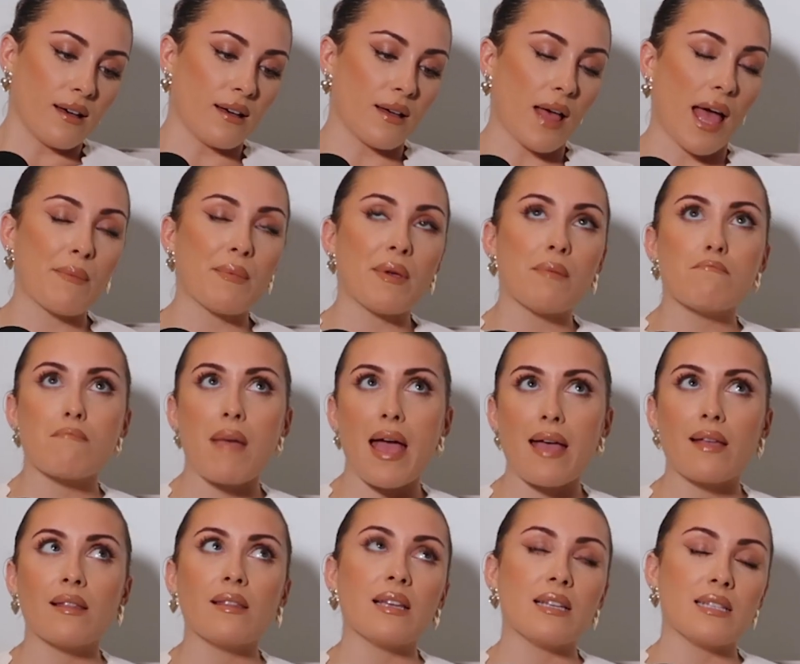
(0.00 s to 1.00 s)
I mean,
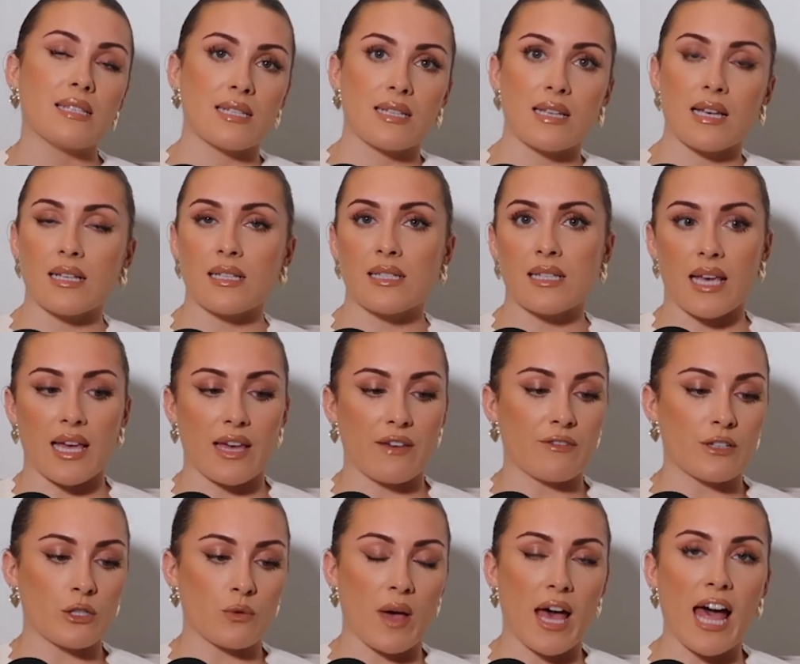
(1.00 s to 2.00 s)
men need to stay safe
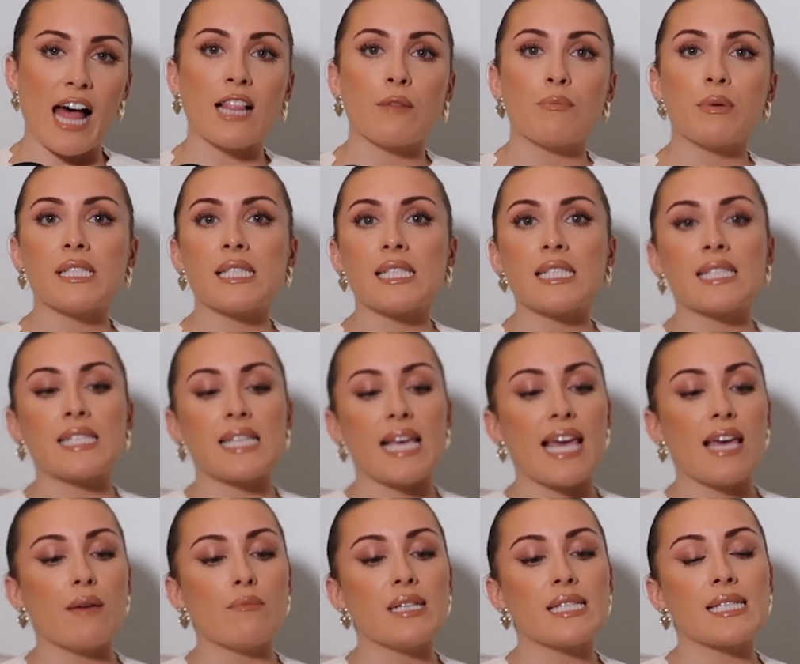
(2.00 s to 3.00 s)
as well, but it's the
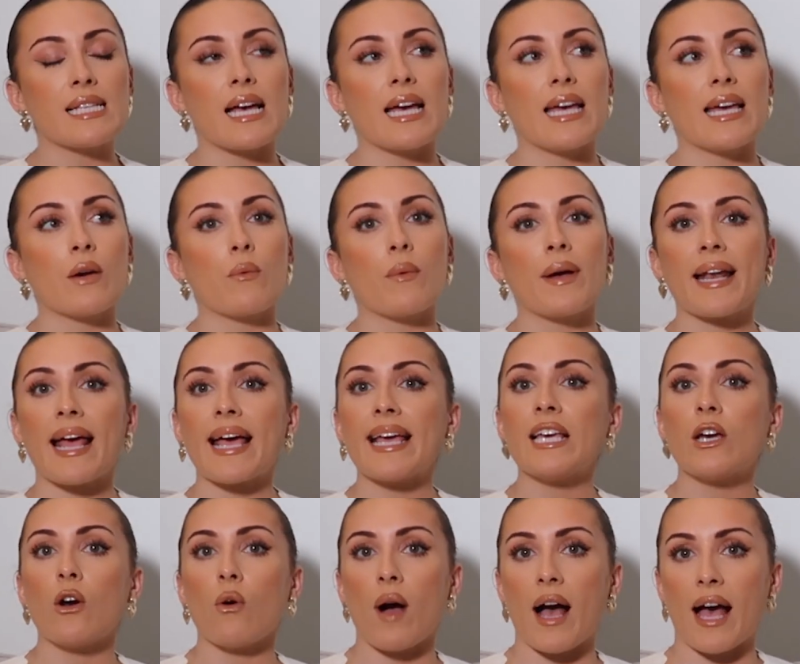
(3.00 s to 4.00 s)
same as, like, when I
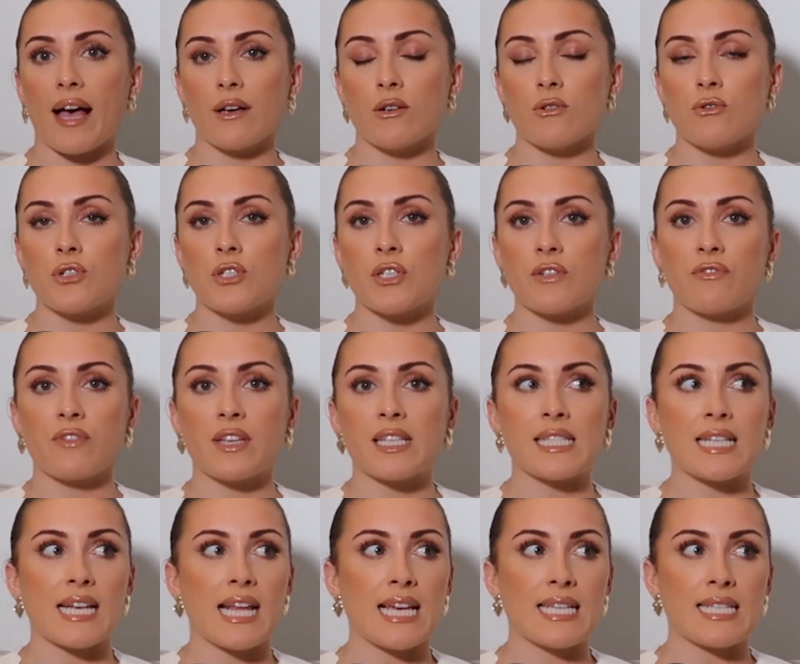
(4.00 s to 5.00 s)
go out, if
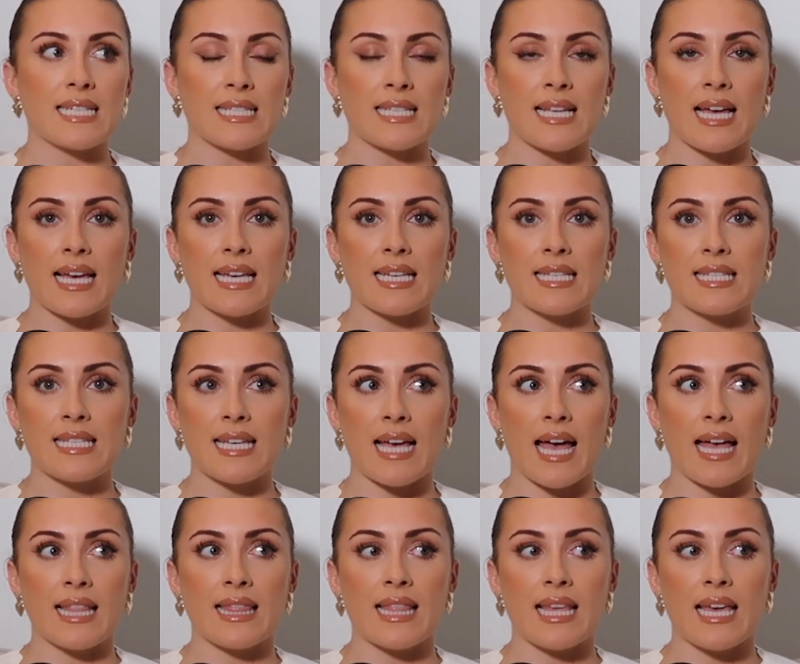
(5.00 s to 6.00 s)
it's late at night
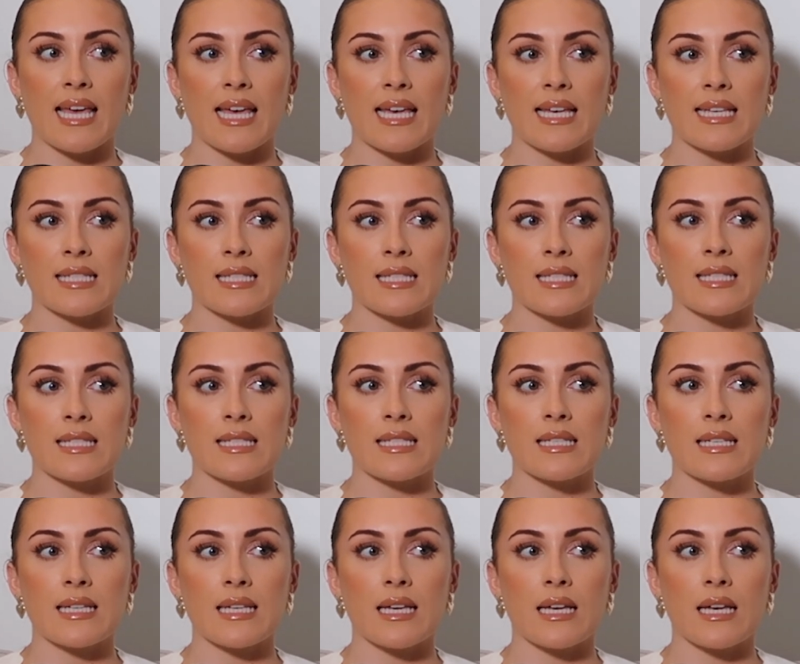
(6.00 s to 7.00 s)
and
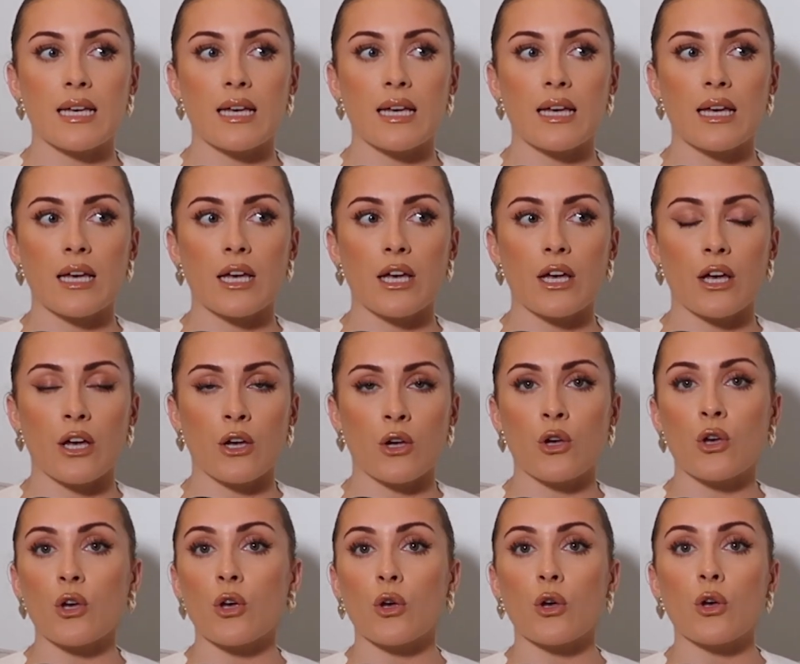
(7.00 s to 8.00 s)
there's a
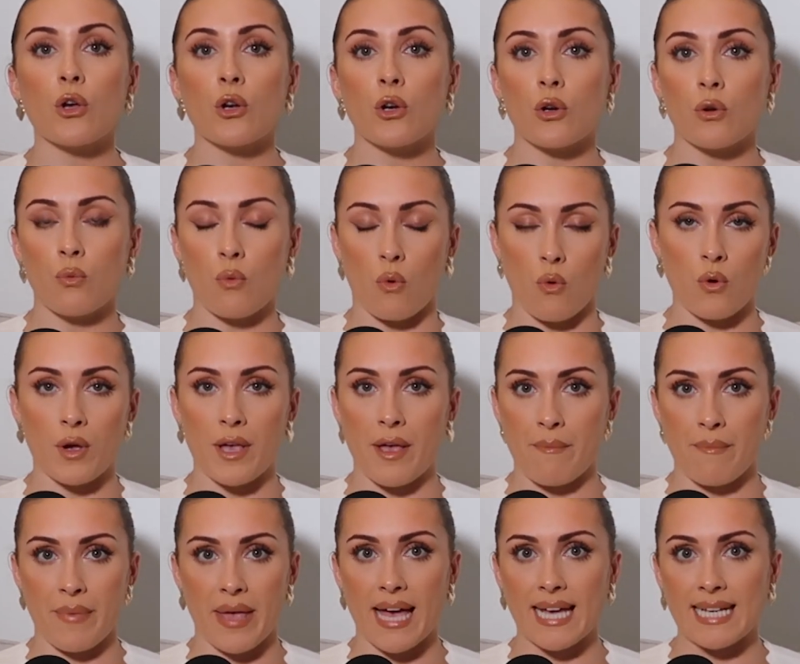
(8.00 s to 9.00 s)
girl
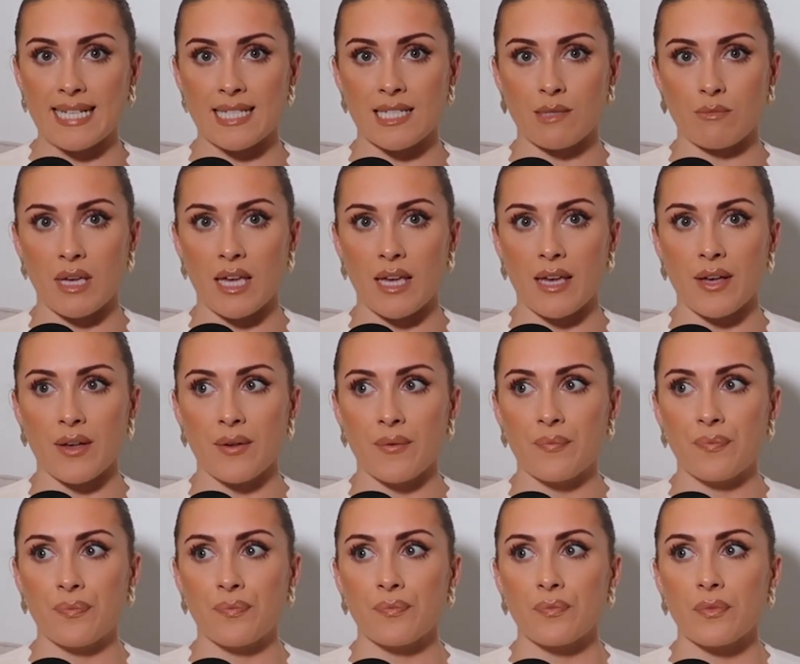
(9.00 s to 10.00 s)
walking behind me,
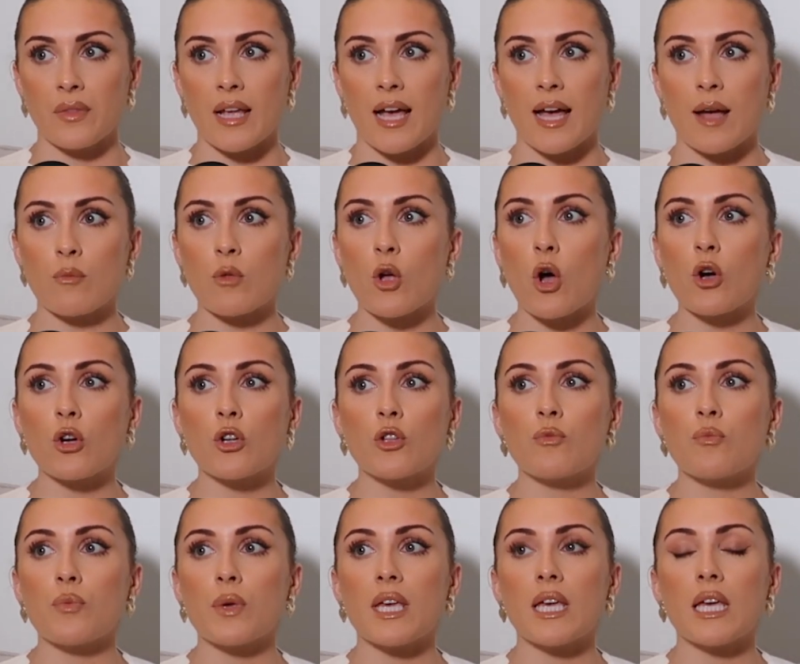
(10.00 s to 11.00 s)
I'm not going
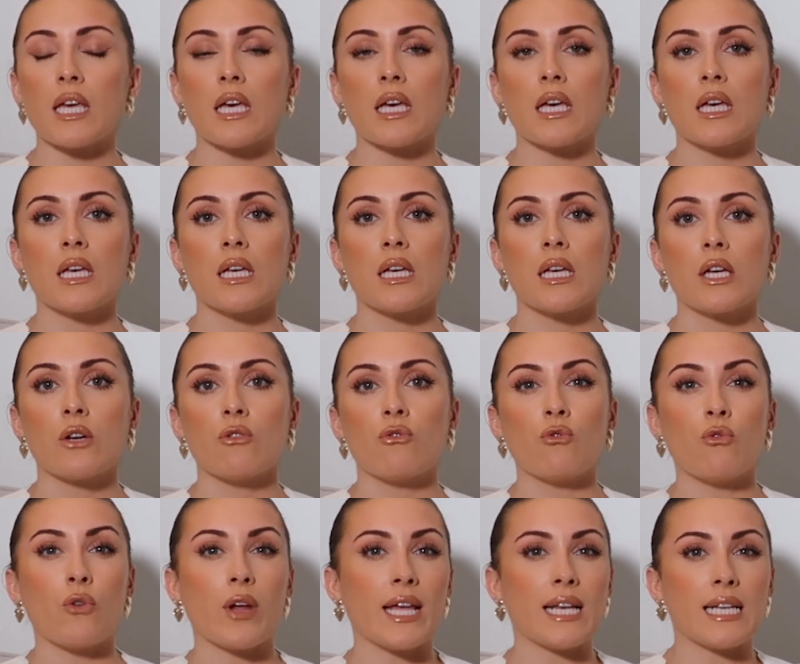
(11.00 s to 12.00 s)
to be
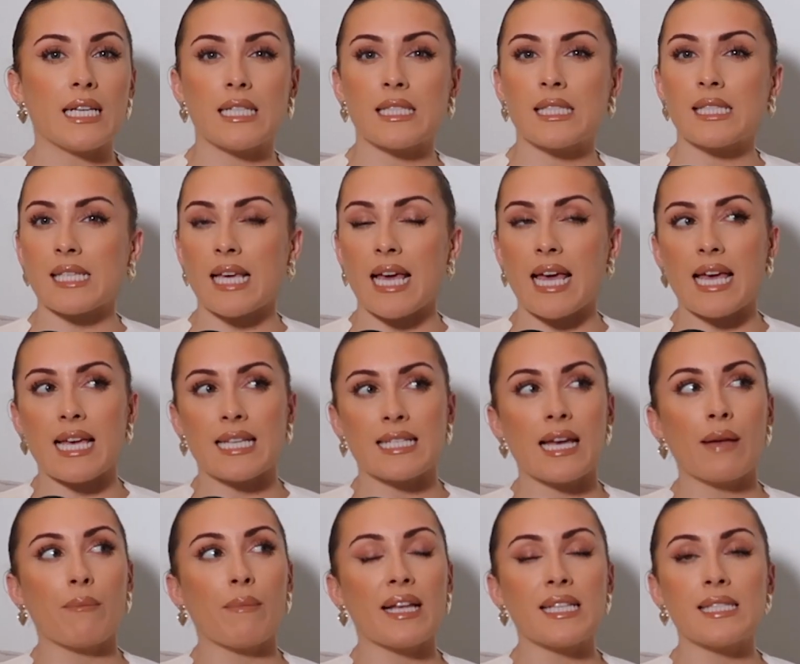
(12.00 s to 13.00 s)
really scared.
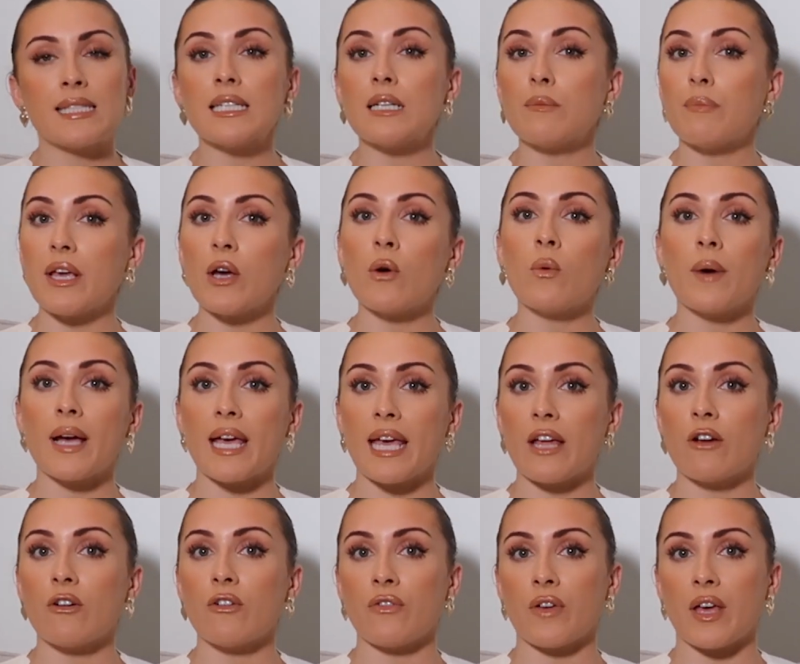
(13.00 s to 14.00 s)
I might still be
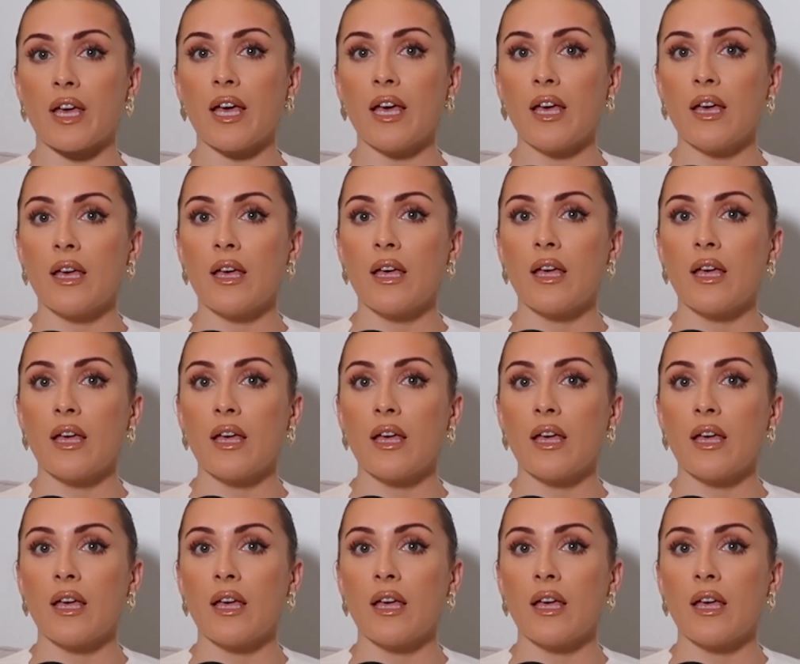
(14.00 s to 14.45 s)
aware of it,